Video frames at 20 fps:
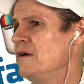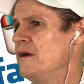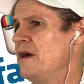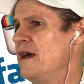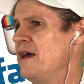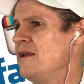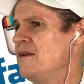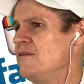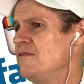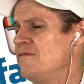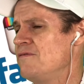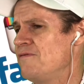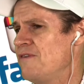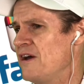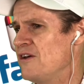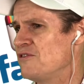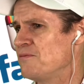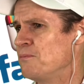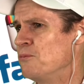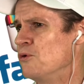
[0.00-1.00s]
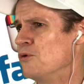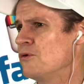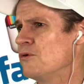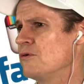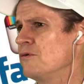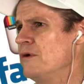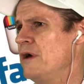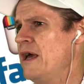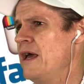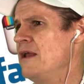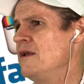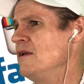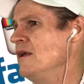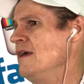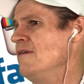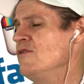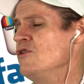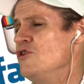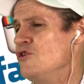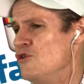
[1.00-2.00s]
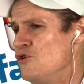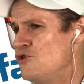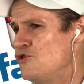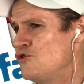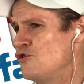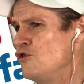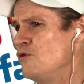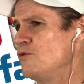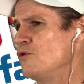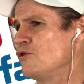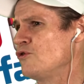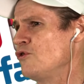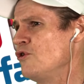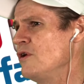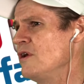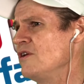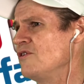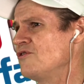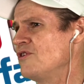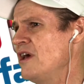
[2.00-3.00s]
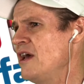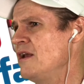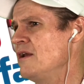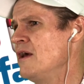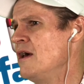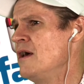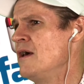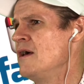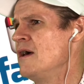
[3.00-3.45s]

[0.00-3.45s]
and Facebook and even YouTube to a certain extent,